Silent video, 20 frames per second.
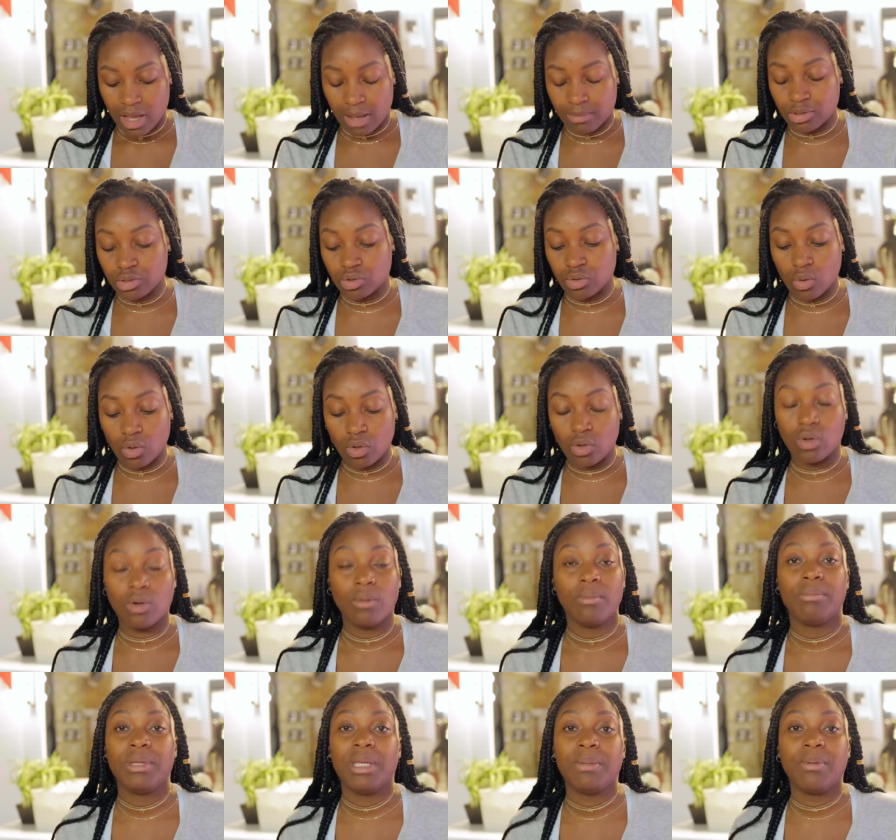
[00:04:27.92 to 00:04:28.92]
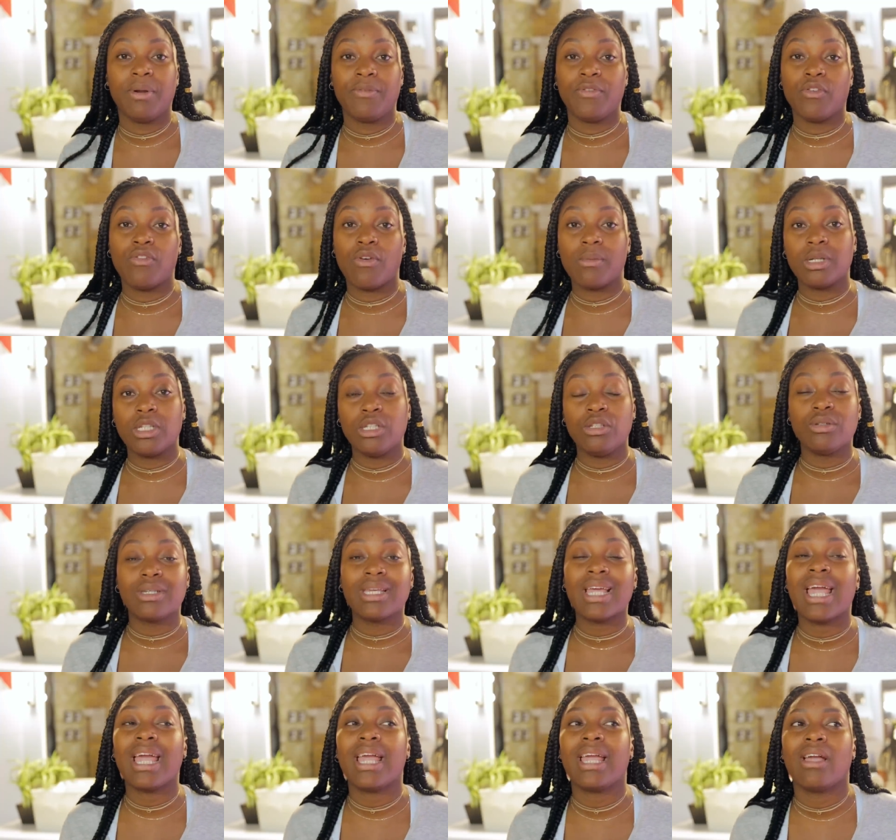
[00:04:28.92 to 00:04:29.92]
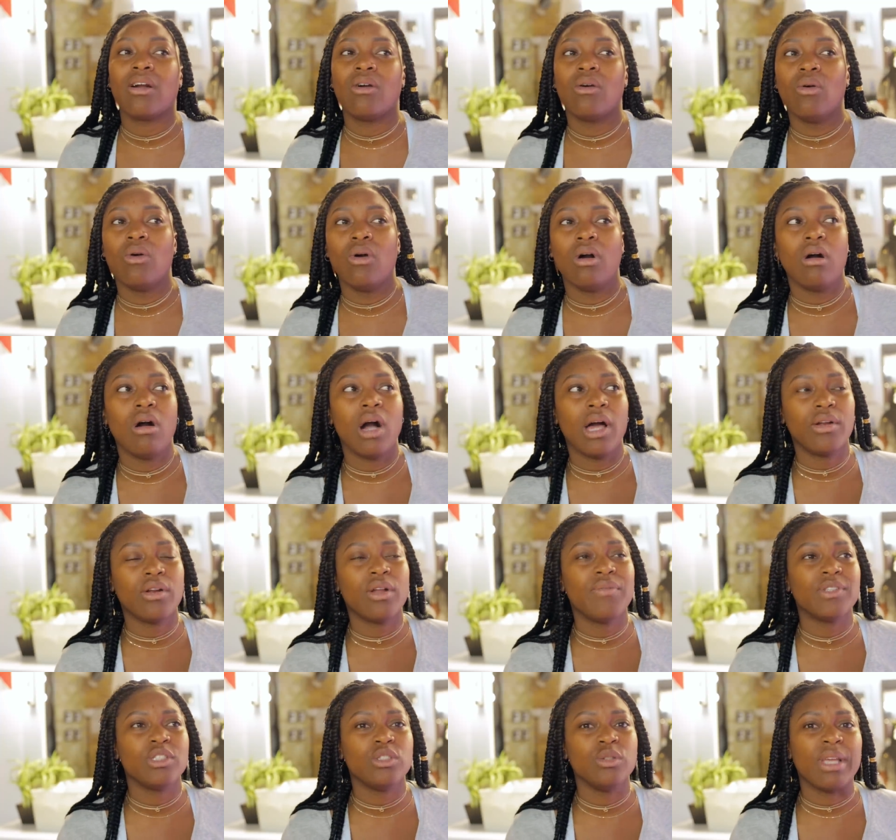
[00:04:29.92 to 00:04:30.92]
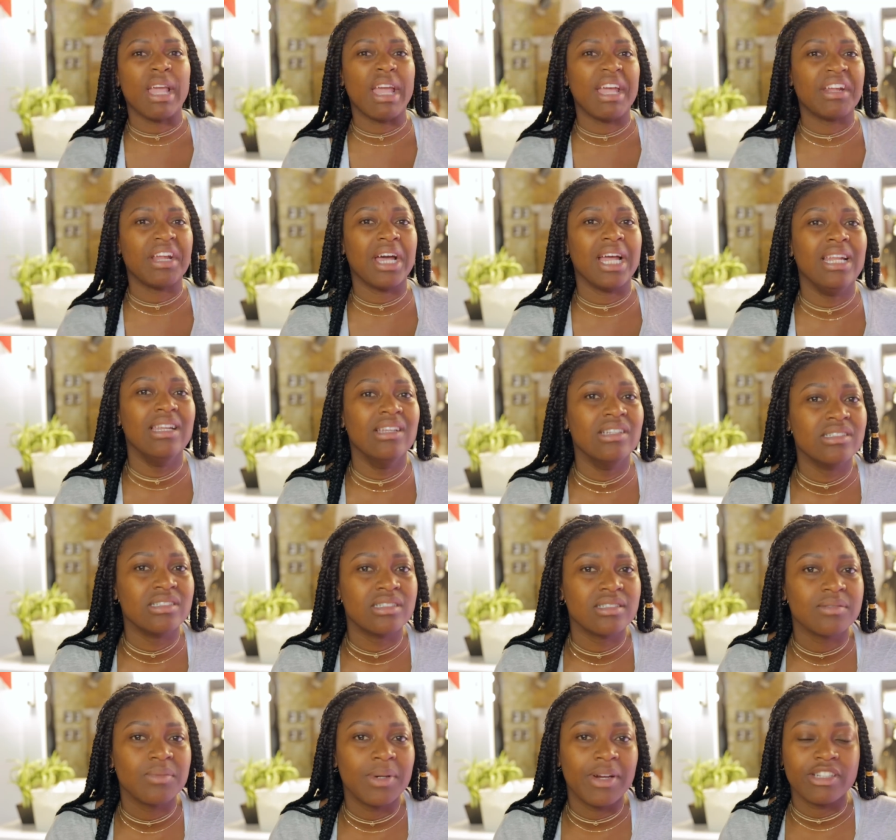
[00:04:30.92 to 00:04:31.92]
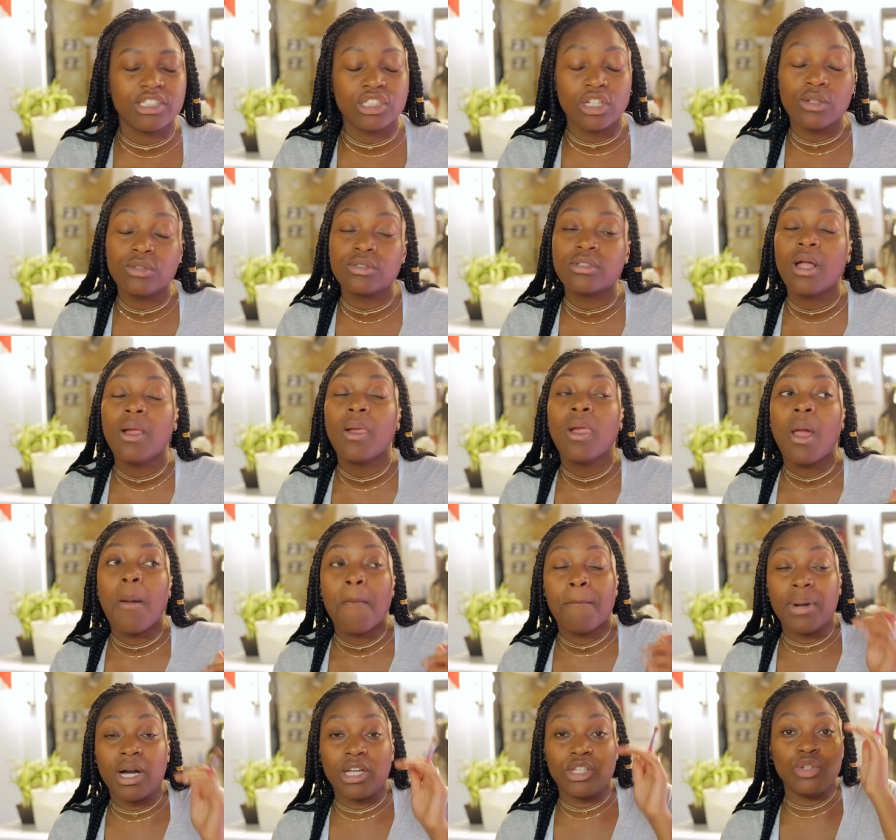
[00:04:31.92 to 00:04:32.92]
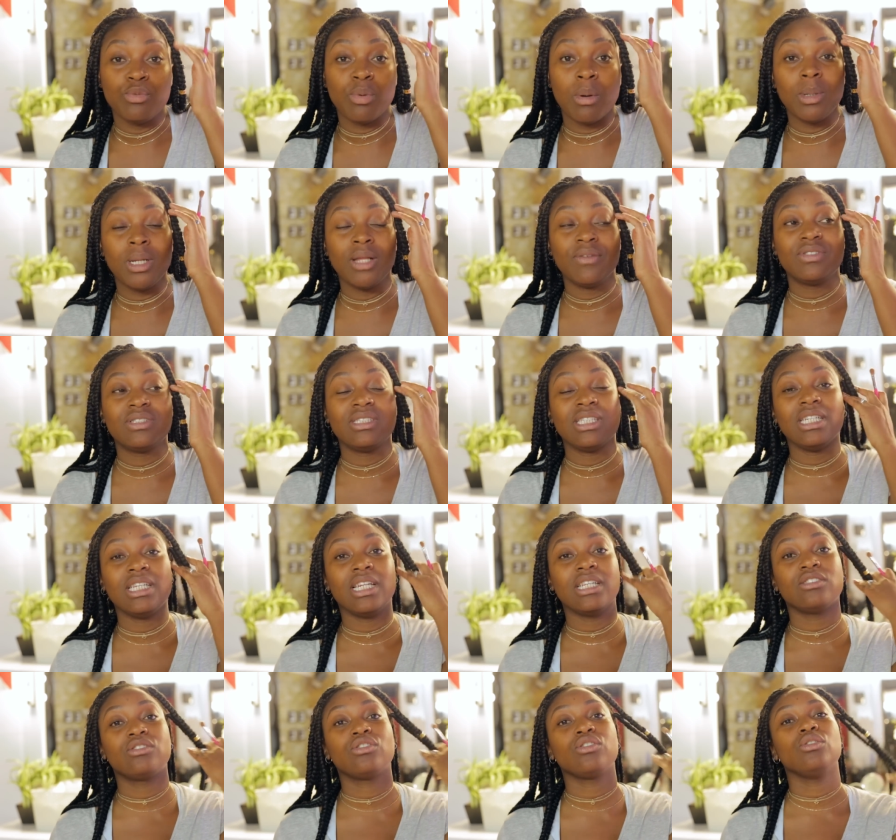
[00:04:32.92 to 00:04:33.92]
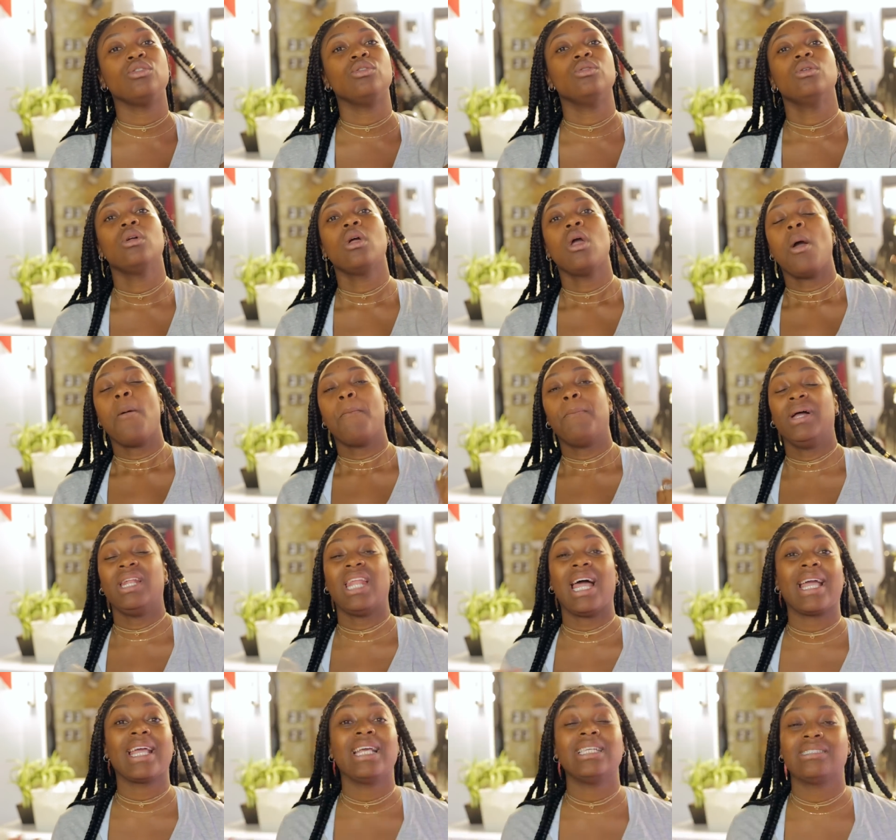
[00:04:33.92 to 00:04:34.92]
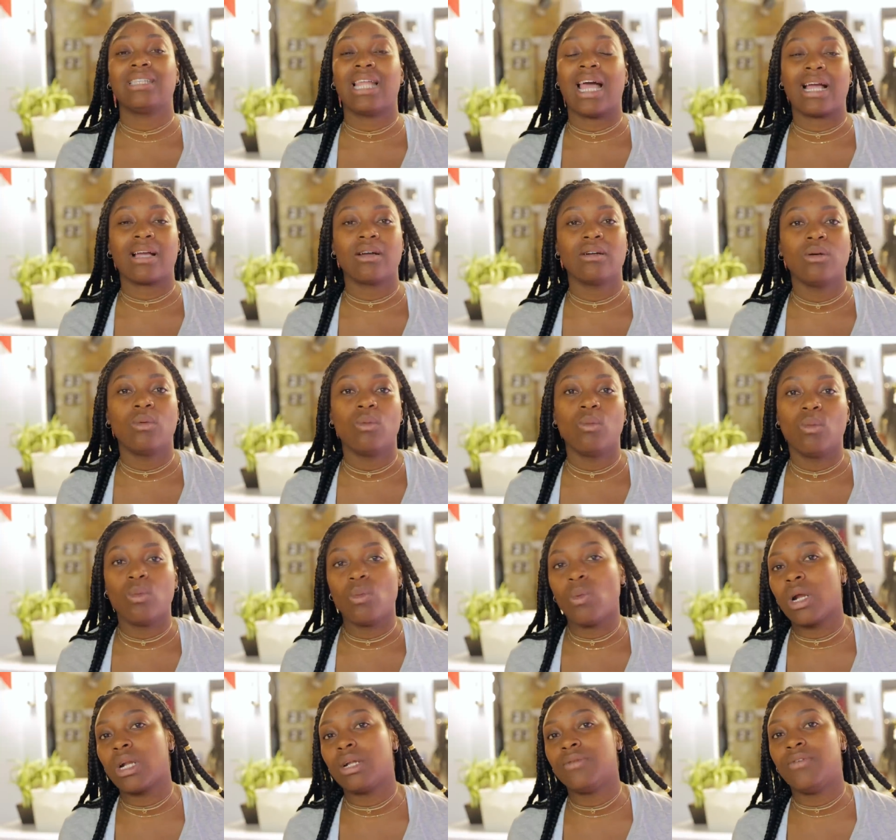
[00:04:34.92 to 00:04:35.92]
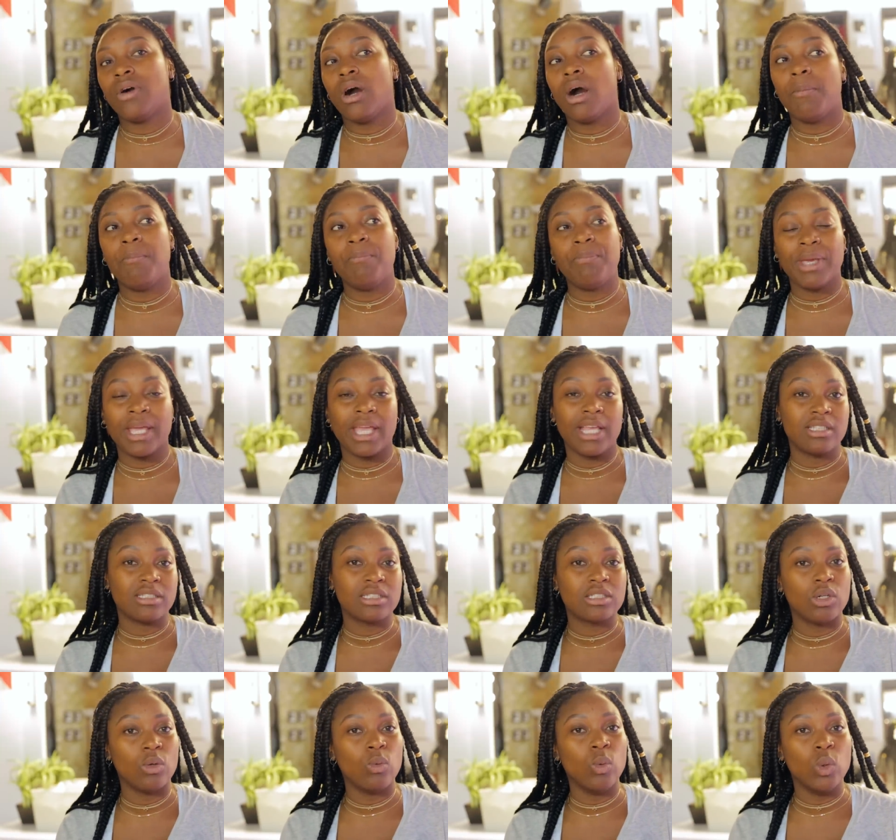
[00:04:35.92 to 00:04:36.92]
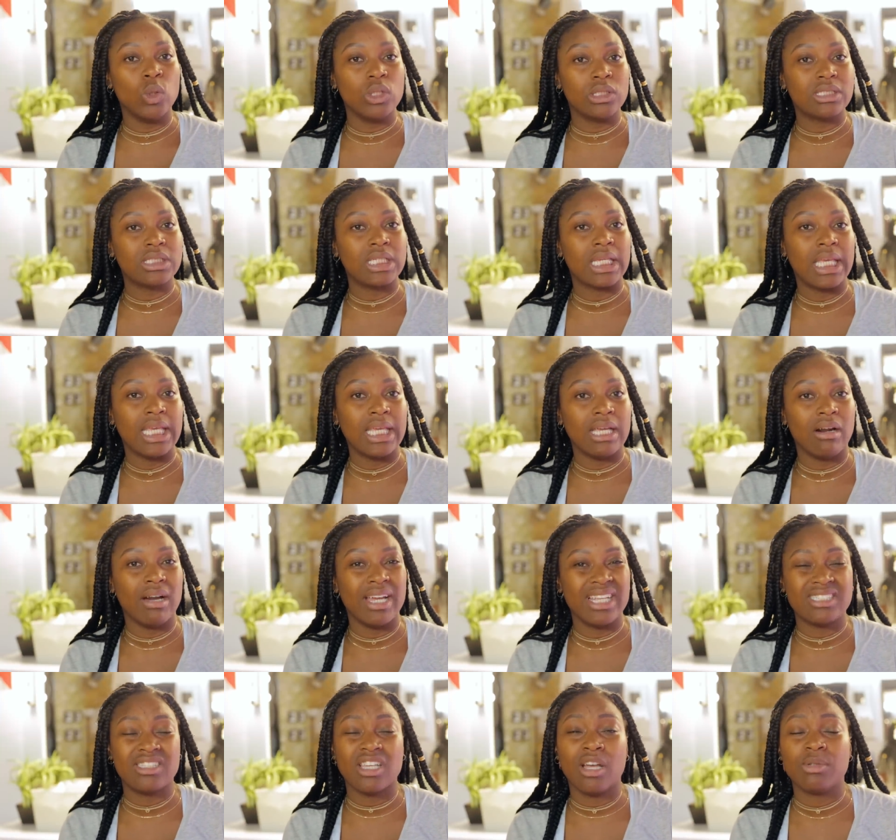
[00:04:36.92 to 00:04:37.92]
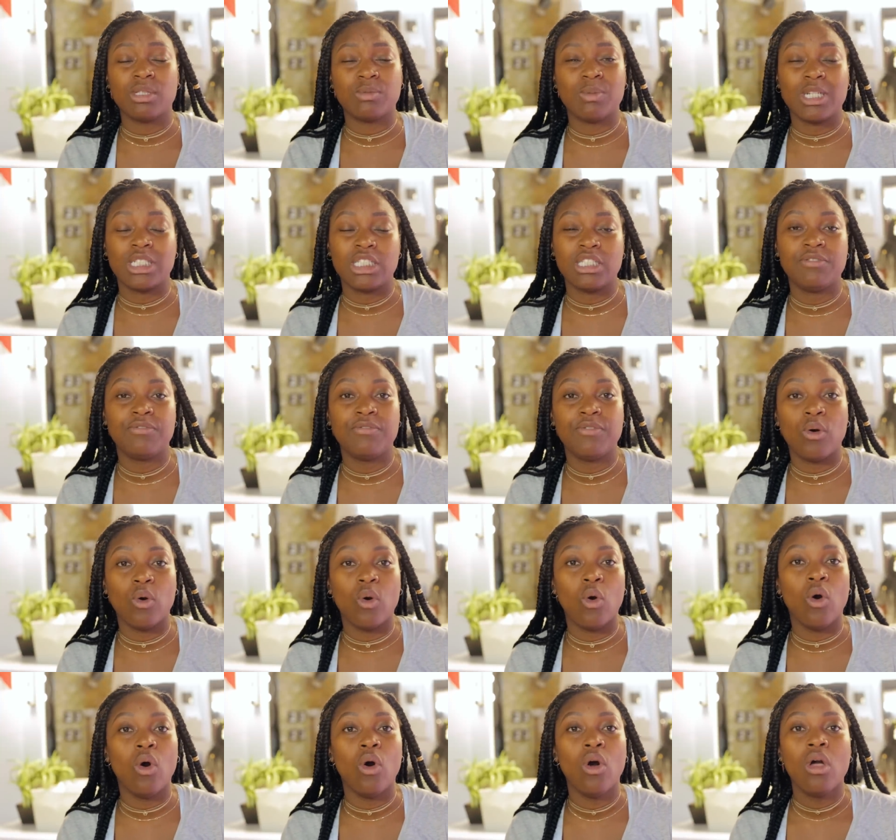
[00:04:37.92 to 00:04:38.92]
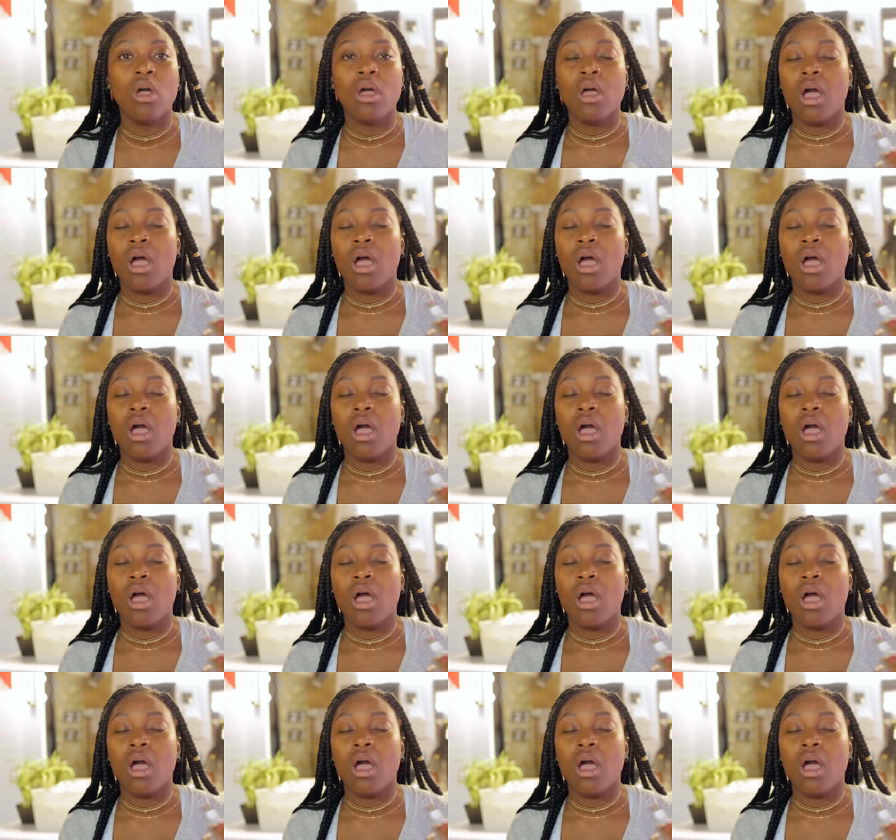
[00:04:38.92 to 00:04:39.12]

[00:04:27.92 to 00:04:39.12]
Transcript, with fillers: I'm sure people, if you're from the U K, or I don't know if it's U K and Ireland where it shows, but you probably have seen it too. But like, it's like one of our biggest awards here in terms, especially for